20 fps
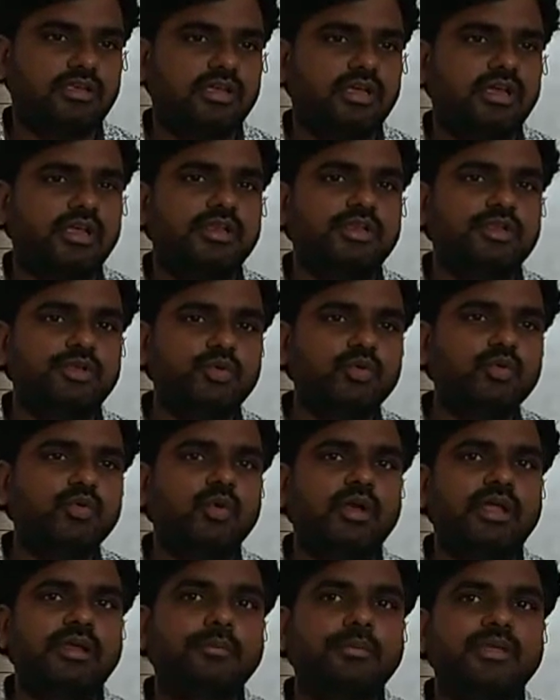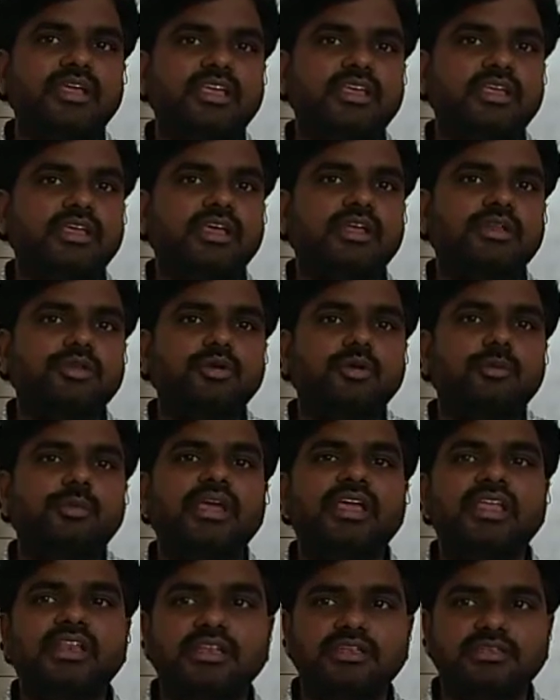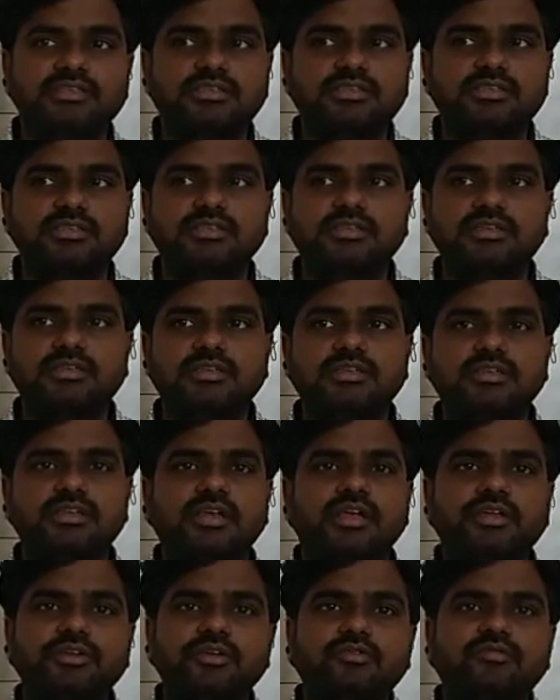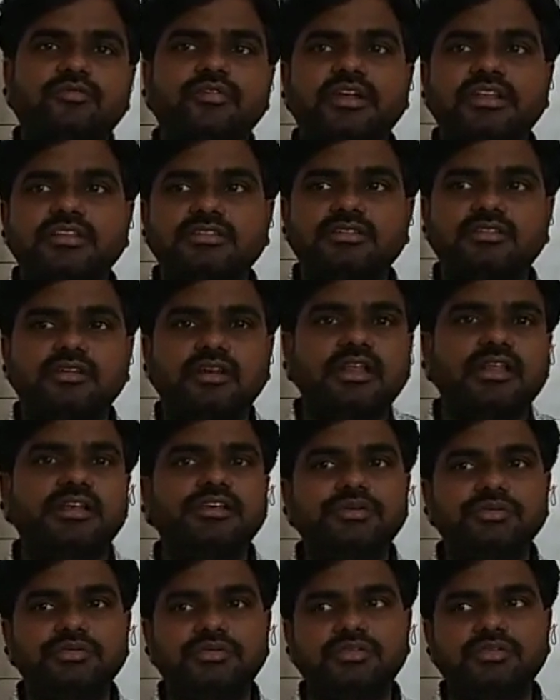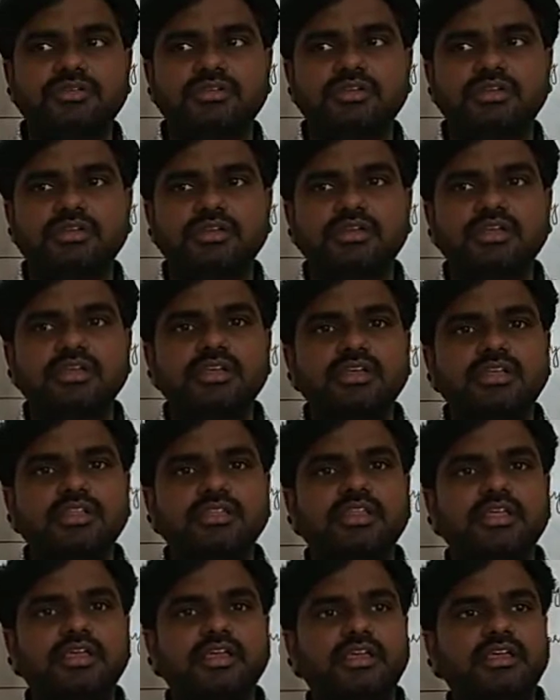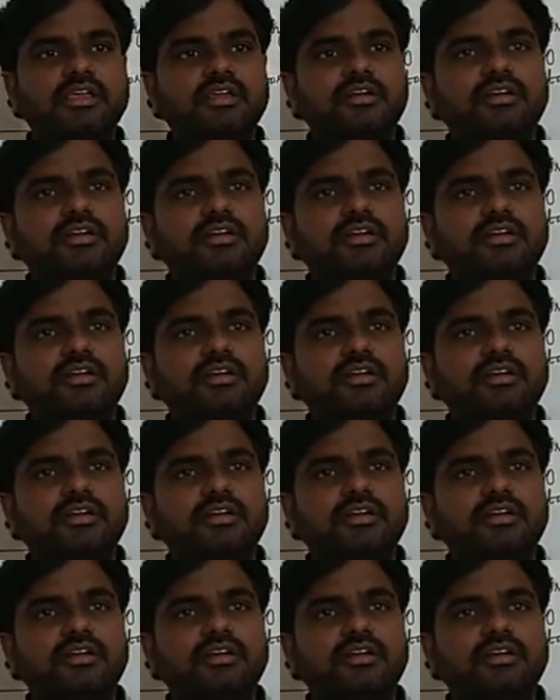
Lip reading: and you and me and your parents and your friends, relatives, they